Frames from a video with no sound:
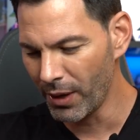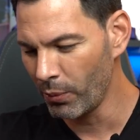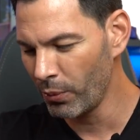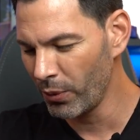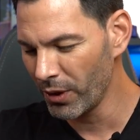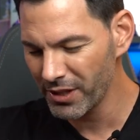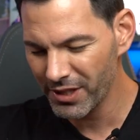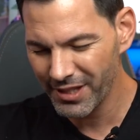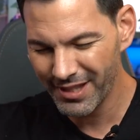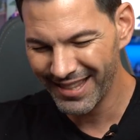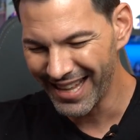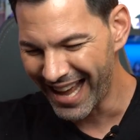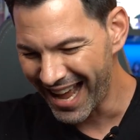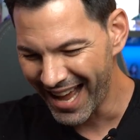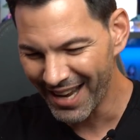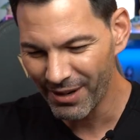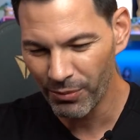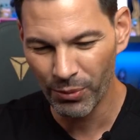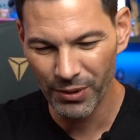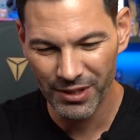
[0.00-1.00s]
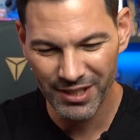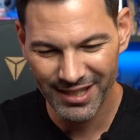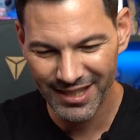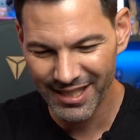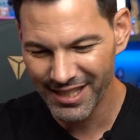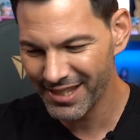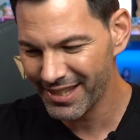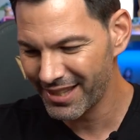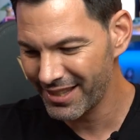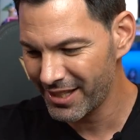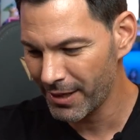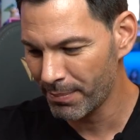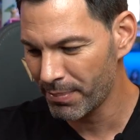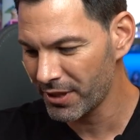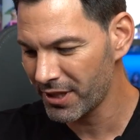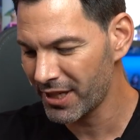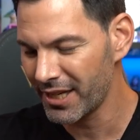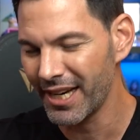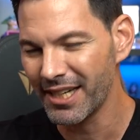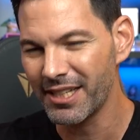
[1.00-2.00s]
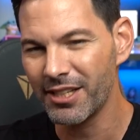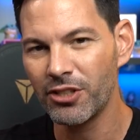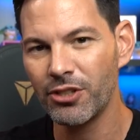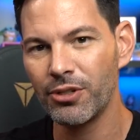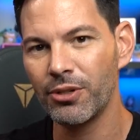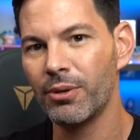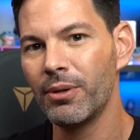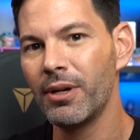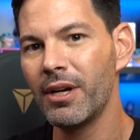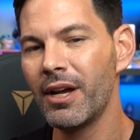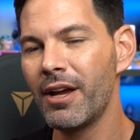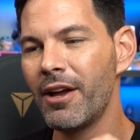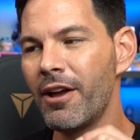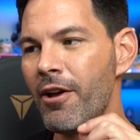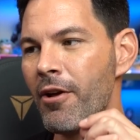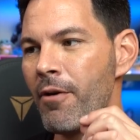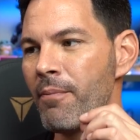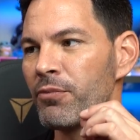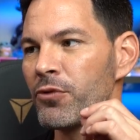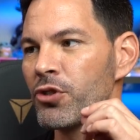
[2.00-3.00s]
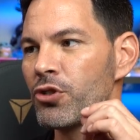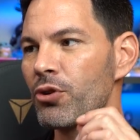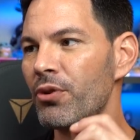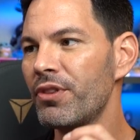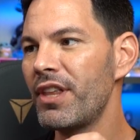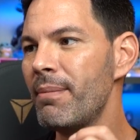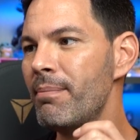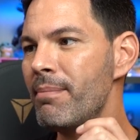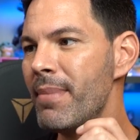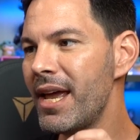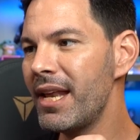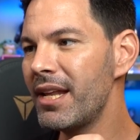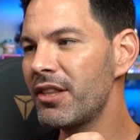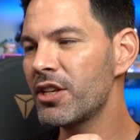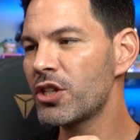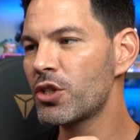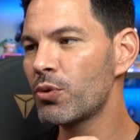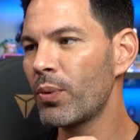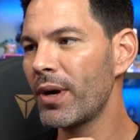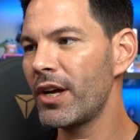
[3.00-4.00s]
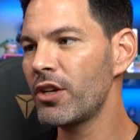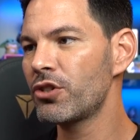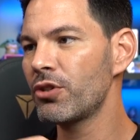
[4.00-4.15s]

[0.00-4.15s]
Where's that? Where's this zipper connected to? So they made it this way